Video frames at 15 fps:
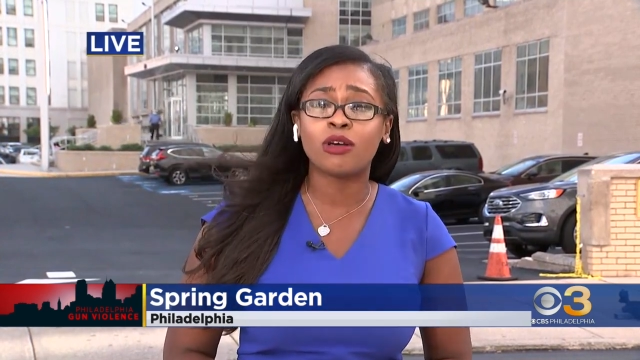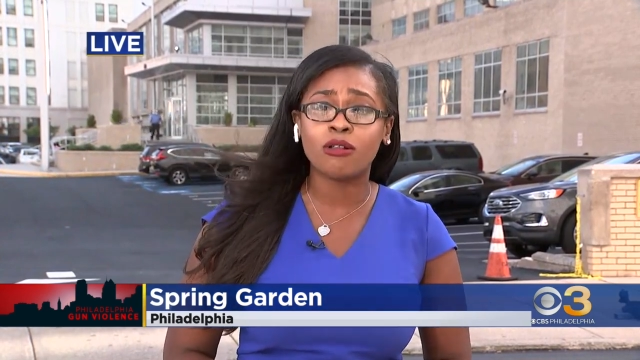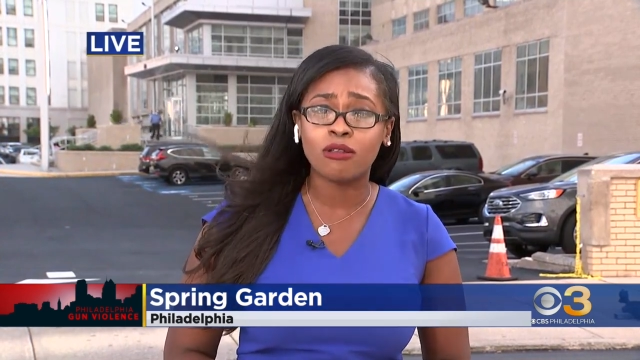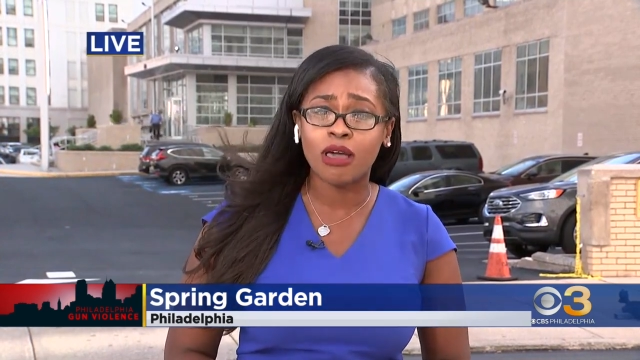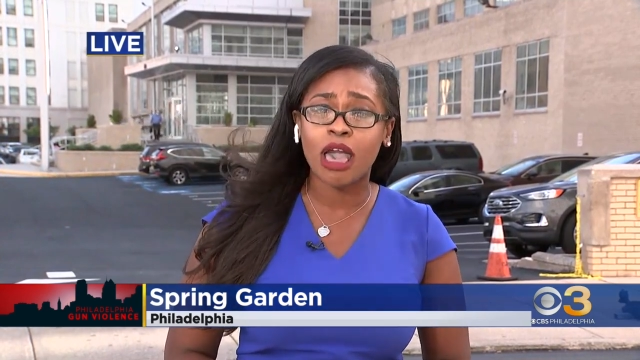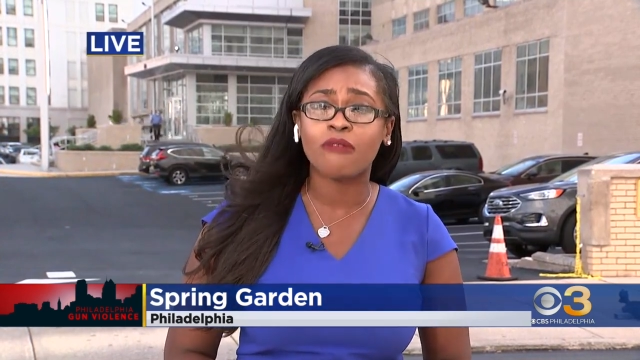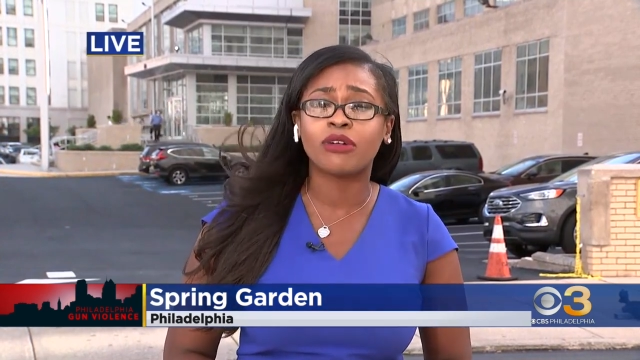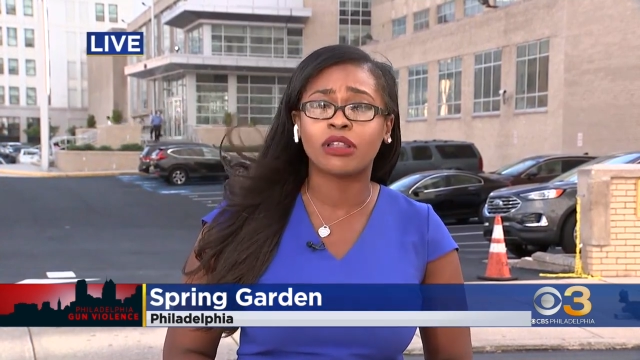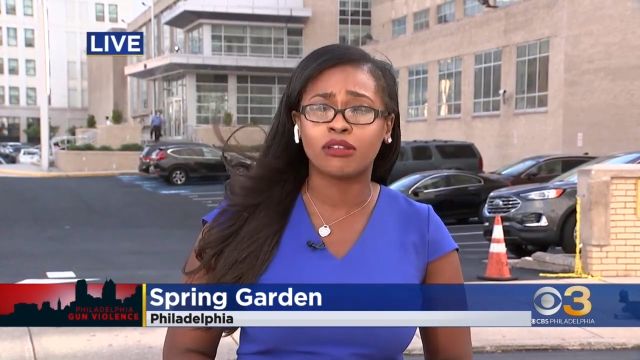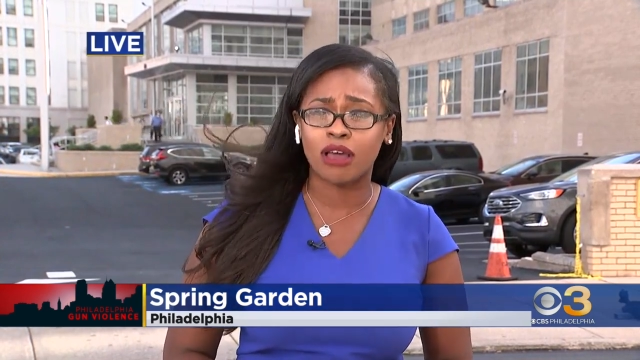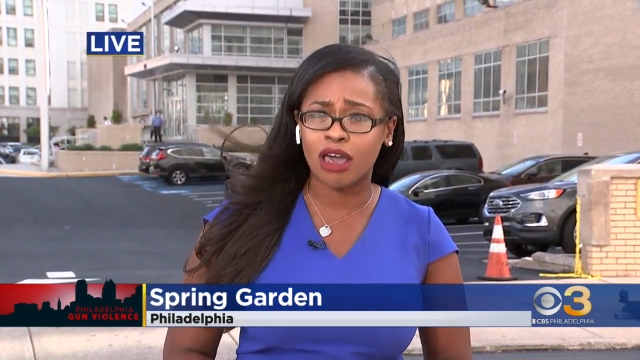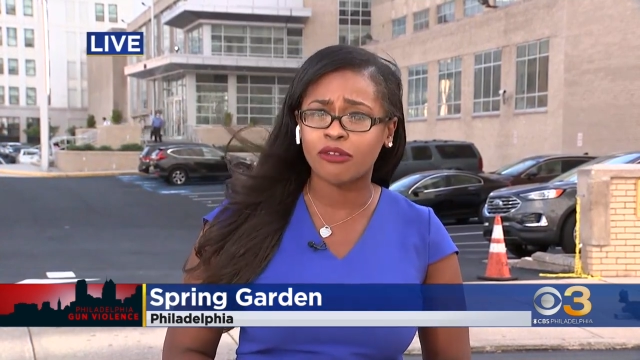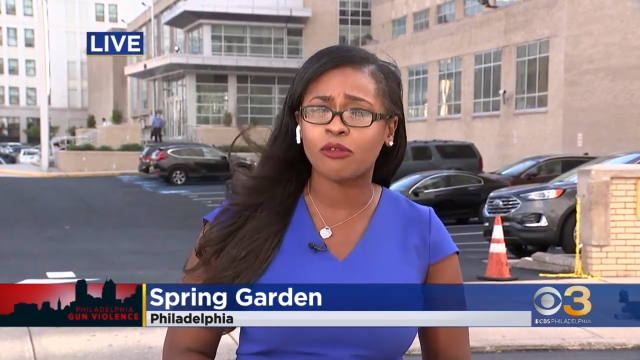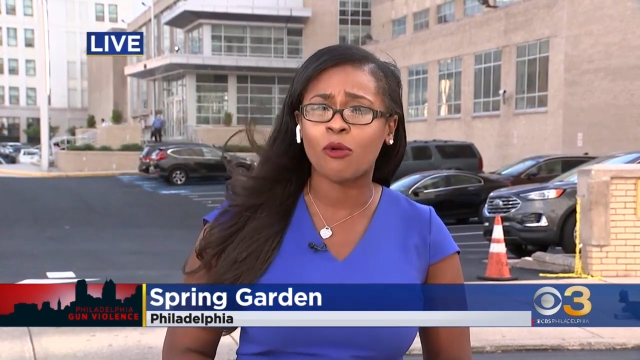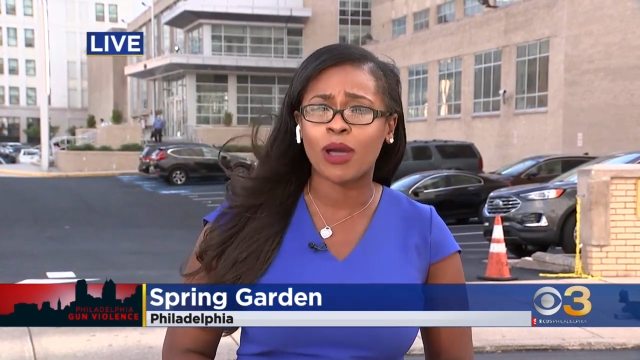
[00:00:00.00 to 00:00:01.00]
still have a
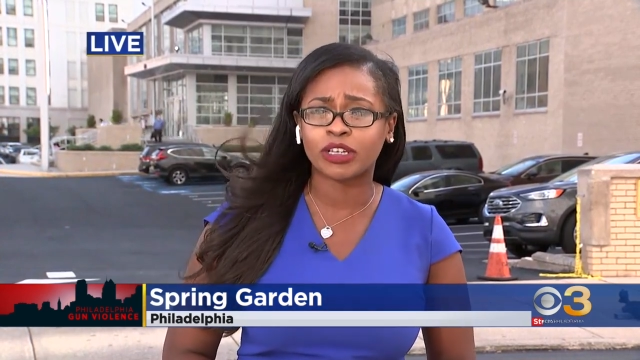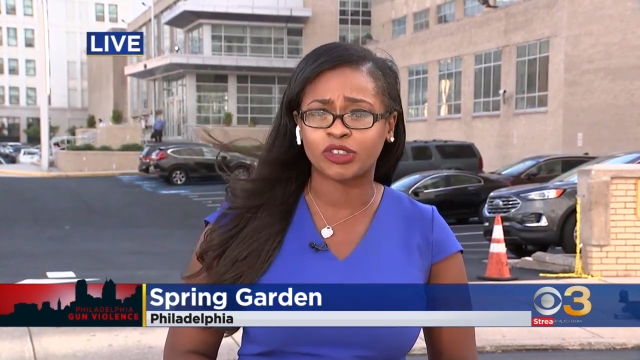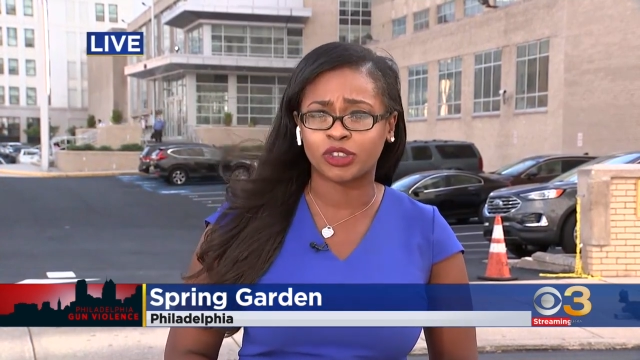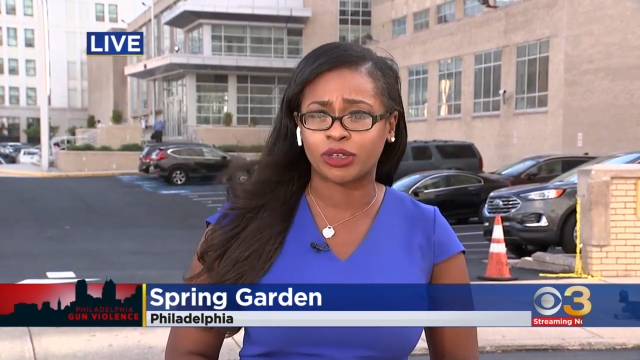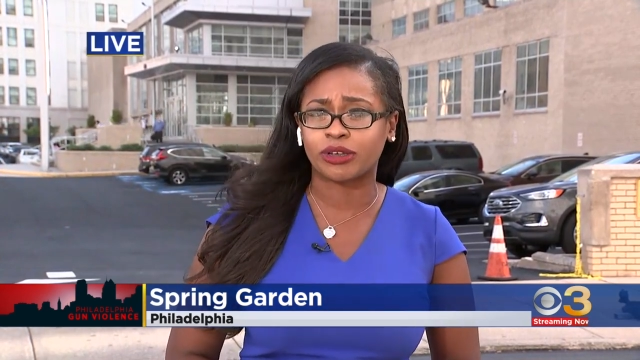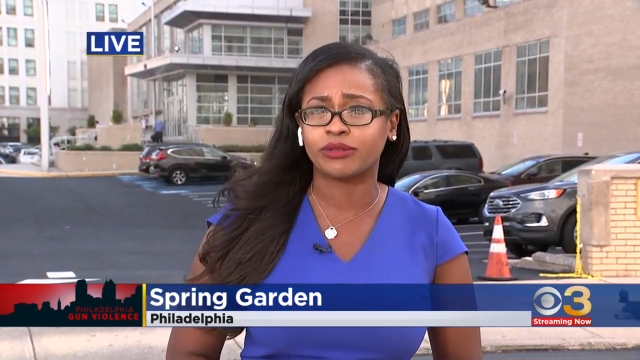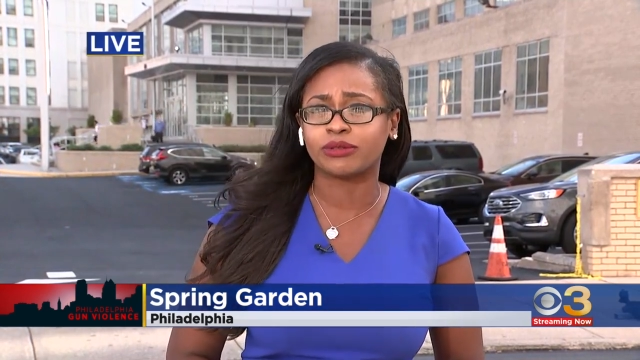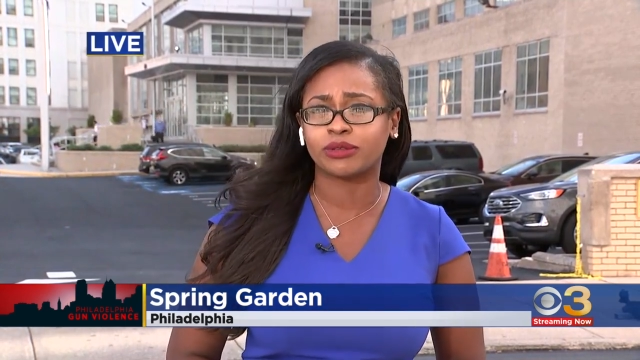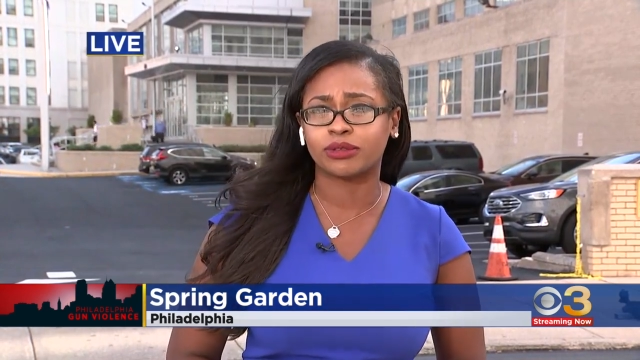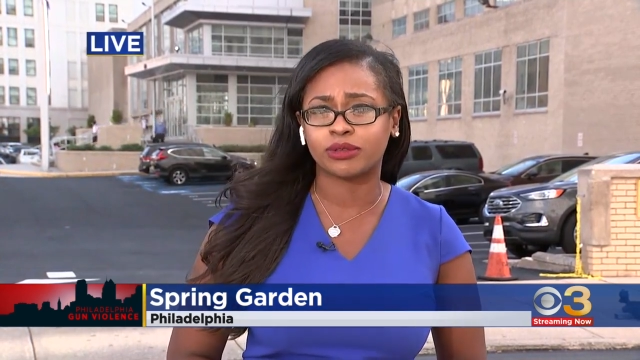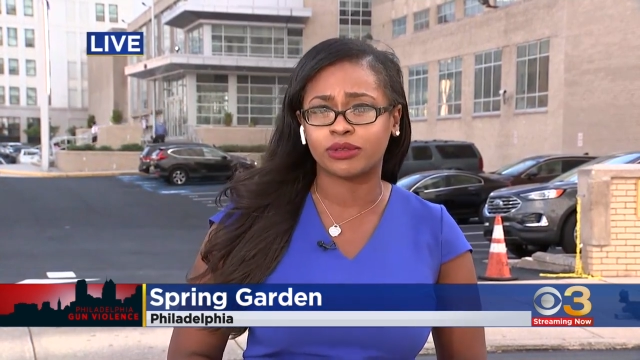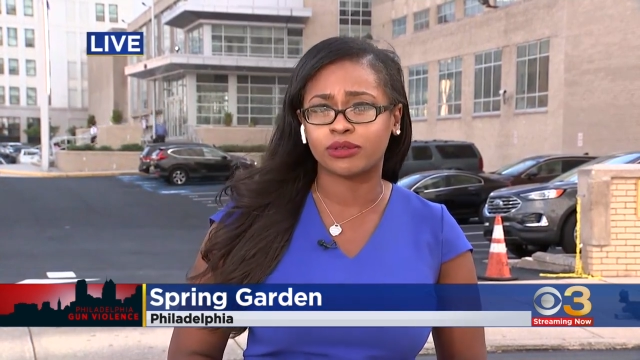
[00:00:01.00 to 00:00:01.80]
lot of questions.